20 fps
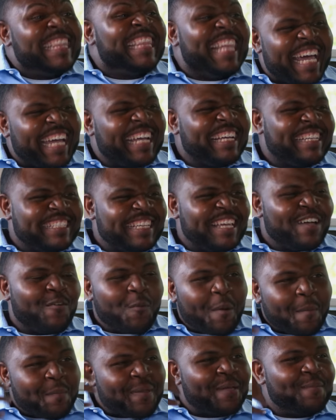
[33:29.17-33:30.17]
legacy of
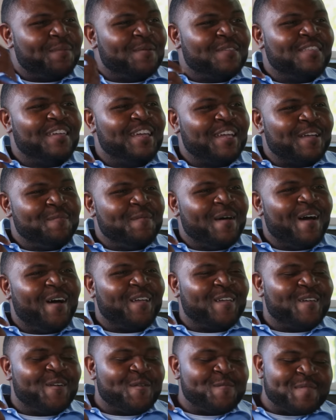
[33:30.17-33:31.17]
what people think
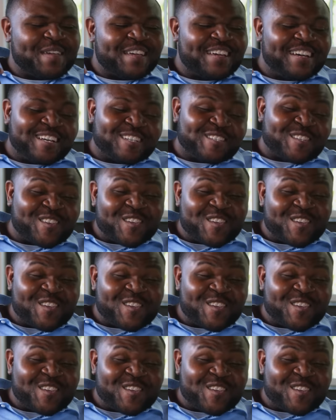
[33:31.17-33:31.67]
about you because